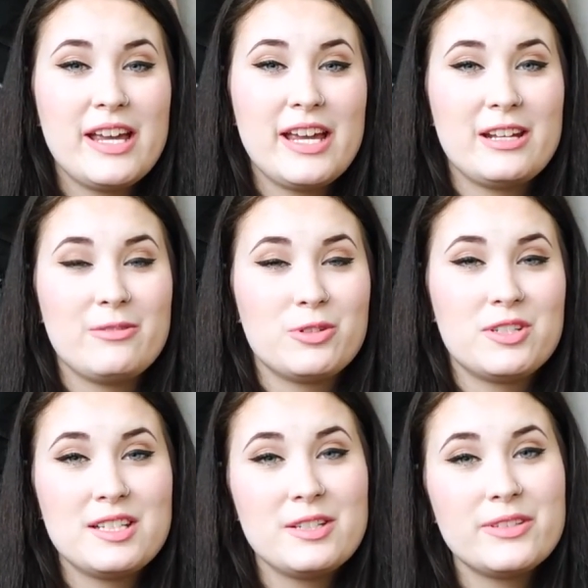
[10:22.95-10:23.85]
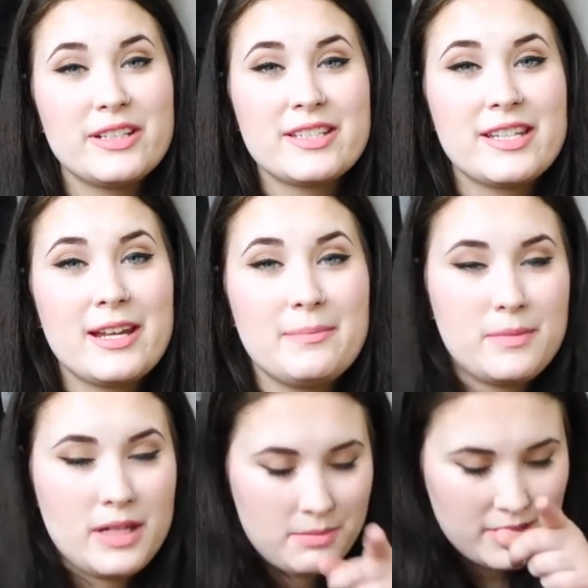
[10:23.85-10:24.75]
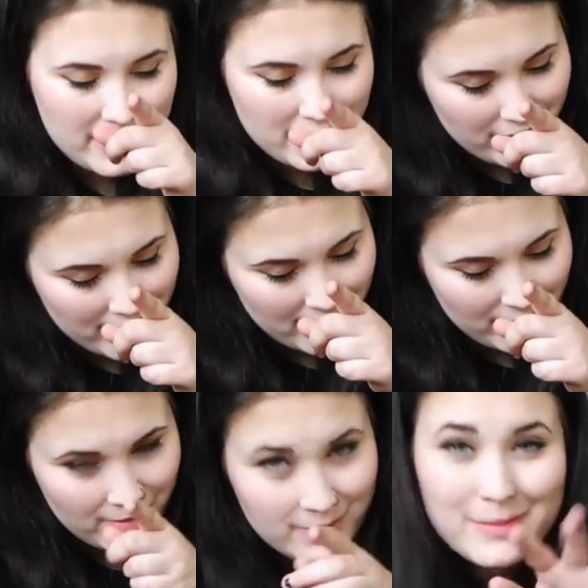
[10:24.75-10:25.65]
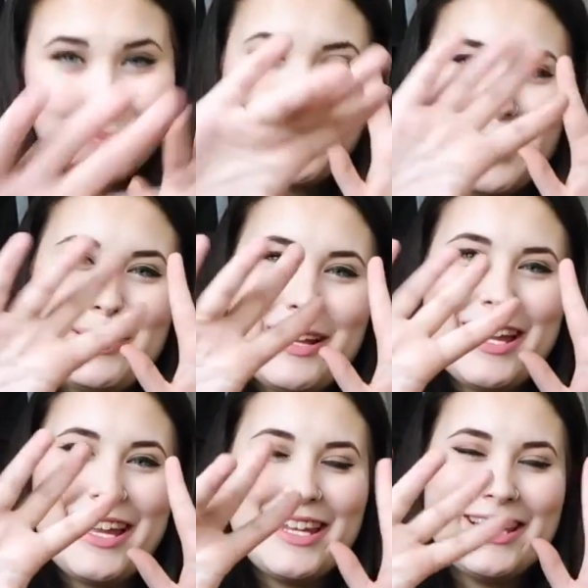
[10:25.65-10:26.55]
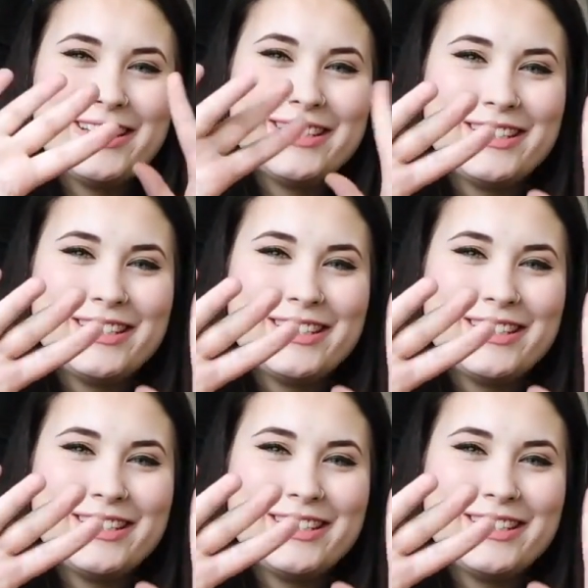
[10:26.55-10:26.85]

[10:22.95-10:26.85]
and I will see you next time in my next video. Bye bye.